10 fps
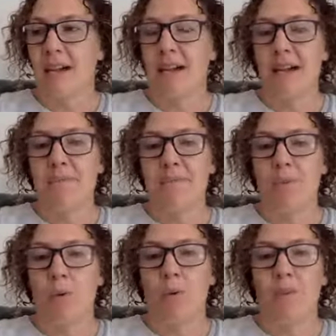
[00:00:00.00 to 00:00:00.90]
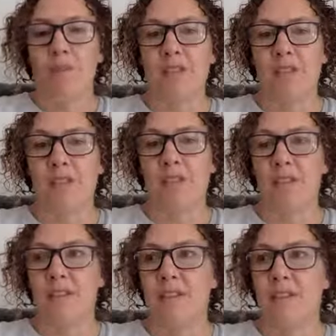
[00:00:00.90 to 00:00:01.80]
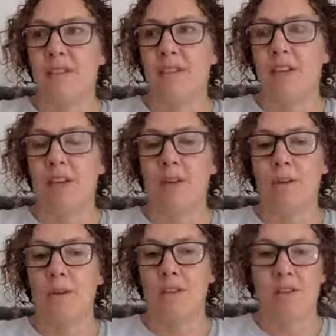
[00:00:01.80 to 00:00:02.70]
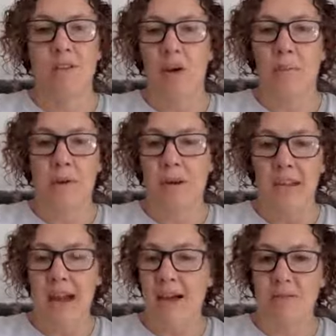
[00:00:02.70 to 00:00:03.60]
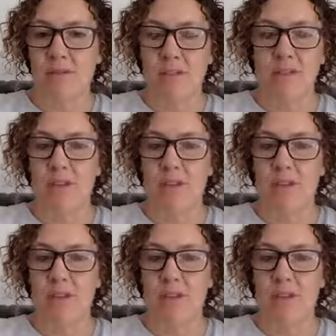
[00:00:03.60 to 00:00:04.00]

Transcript: all of a sudden you start burning out,